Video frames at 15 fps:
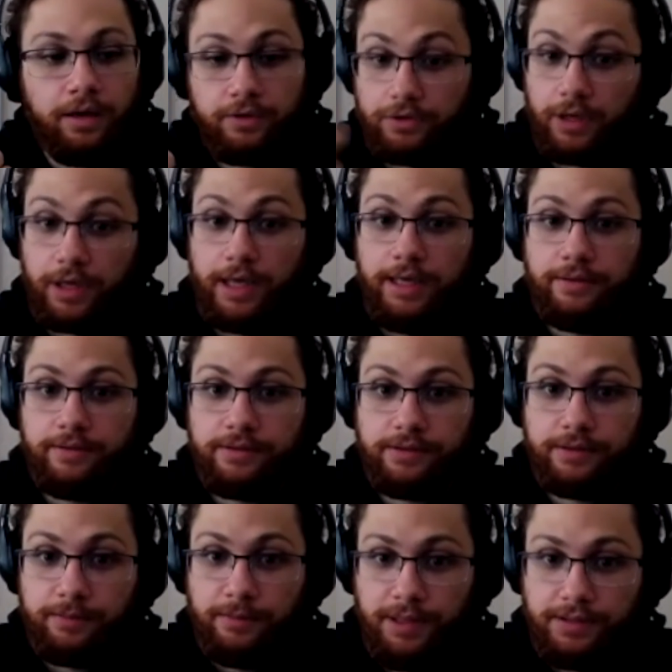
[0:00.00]
I was like, hey, this
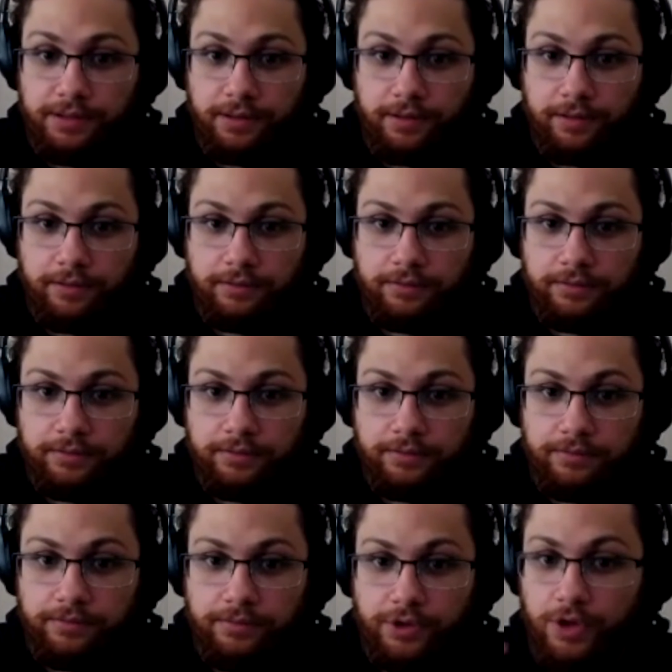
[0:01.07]
is amazing.
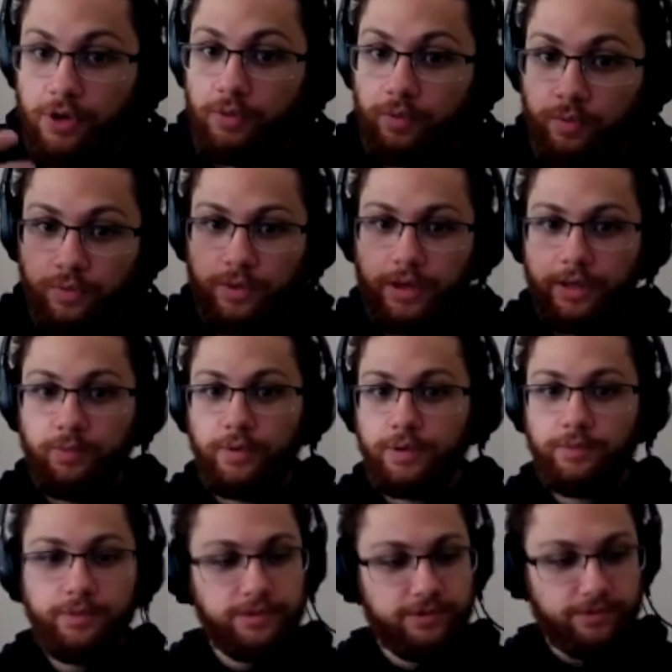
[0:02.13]
So it
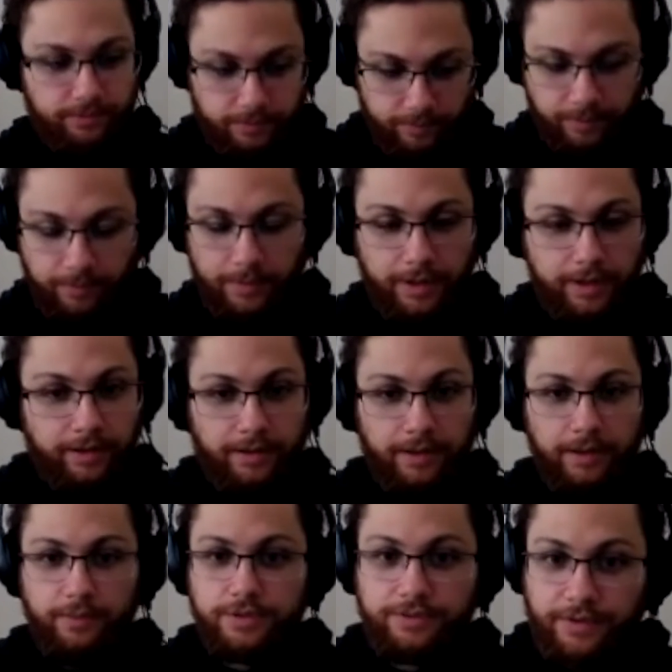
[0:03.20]
was
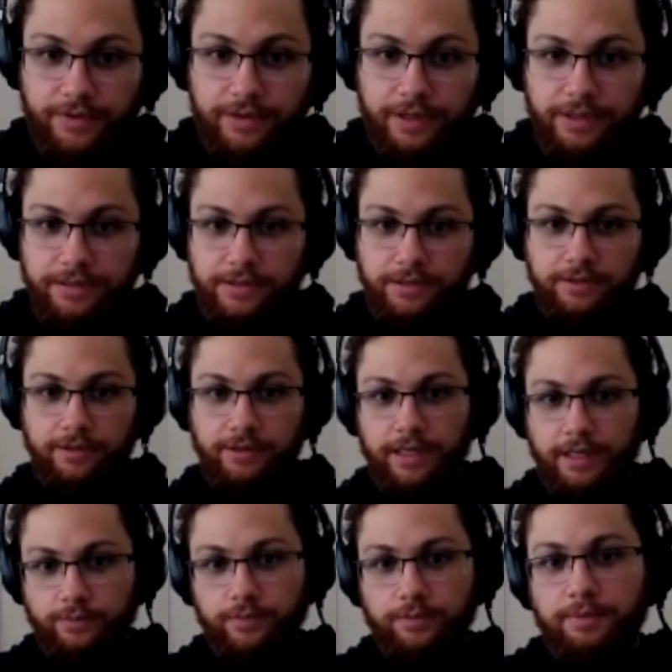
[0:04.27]
very easy to
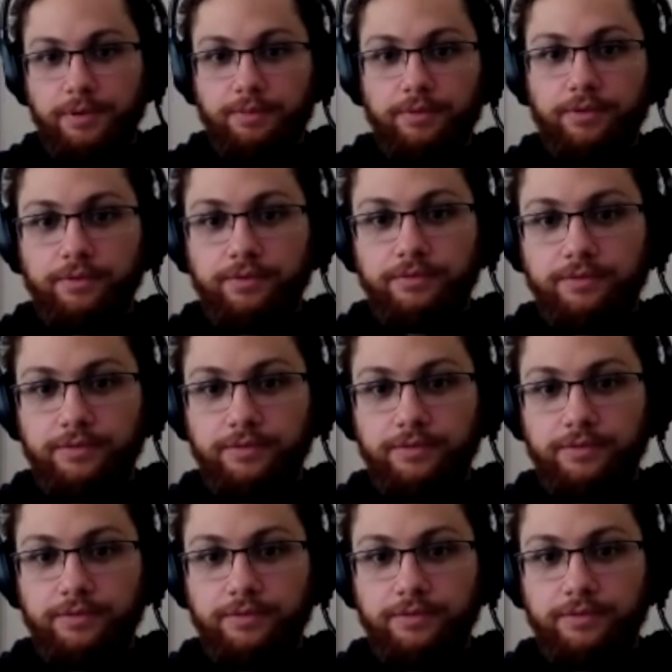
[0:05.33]
connect with people.